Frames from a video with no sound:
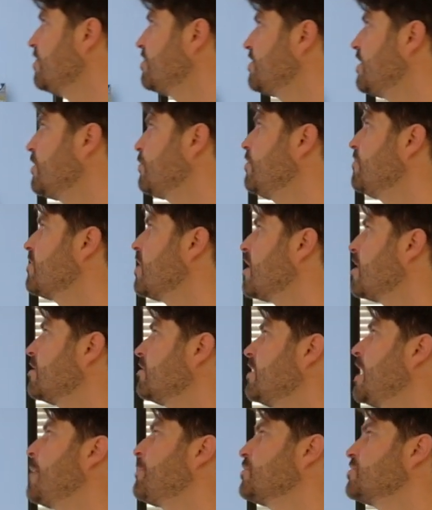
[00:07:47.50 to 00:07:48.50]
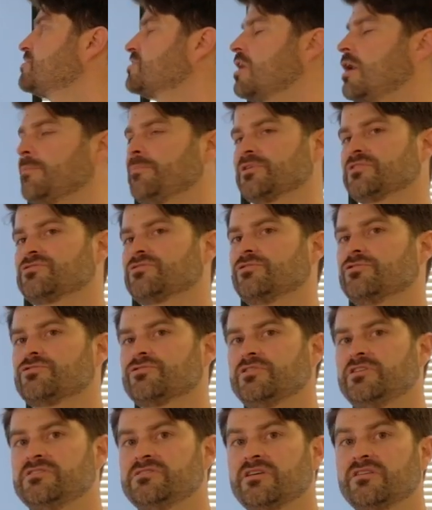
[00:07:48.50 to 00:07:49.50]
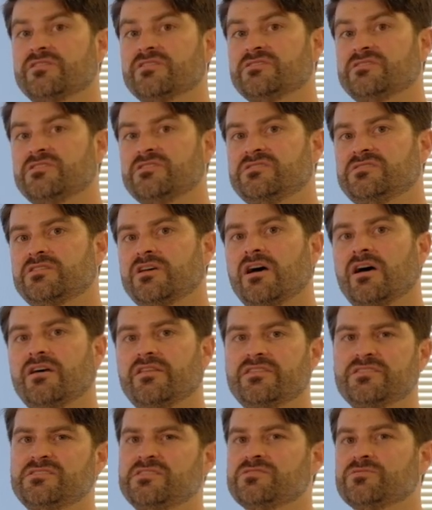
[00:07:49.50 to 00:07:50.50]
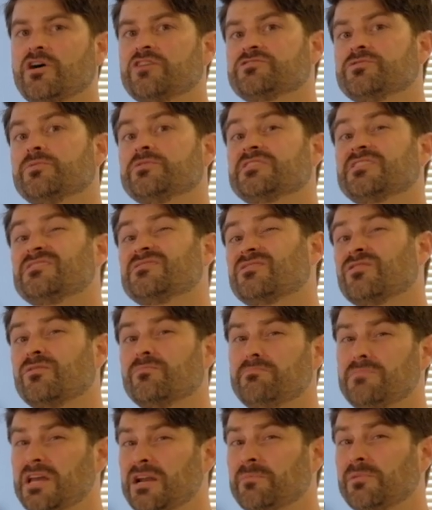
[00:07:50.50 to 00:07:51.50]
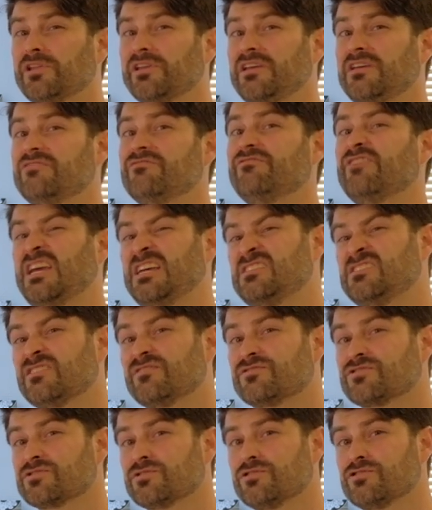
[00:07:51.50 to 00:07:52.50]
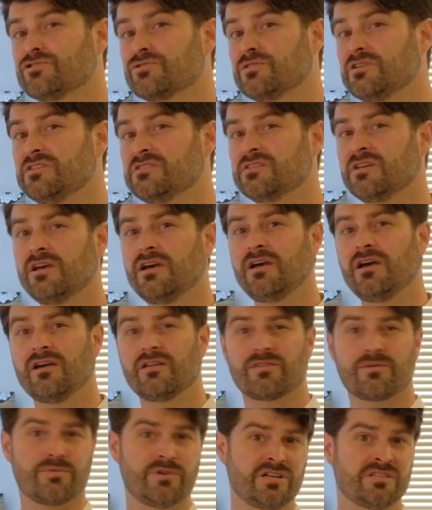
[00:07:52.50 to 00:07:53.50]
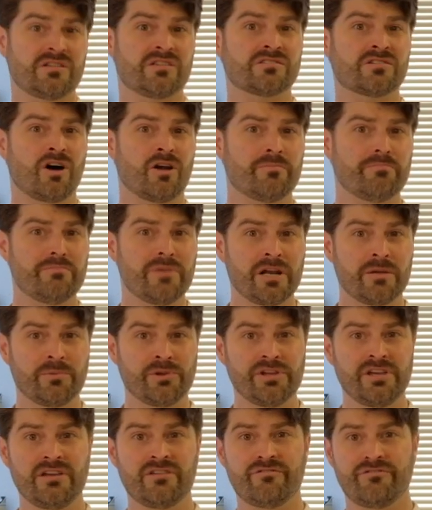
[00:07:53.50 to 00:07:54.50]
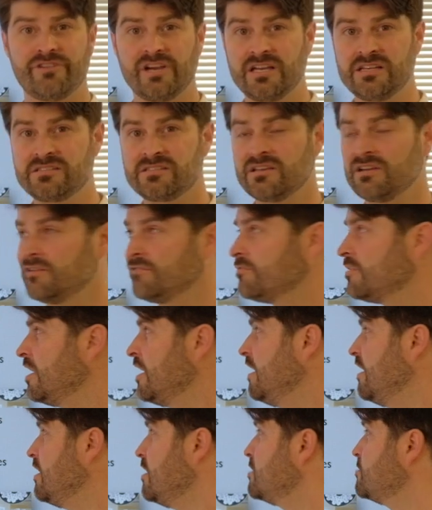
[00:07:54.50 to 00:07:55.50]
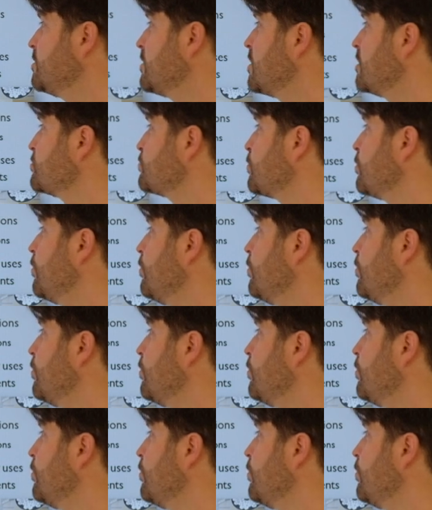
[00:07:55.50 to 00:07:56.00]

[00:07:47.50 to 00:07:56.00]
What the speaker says: Then we've got our laparoscopic surgeries. This is also what's considered minimally invasive surgeries. The reason it's called minimally invasive is because we're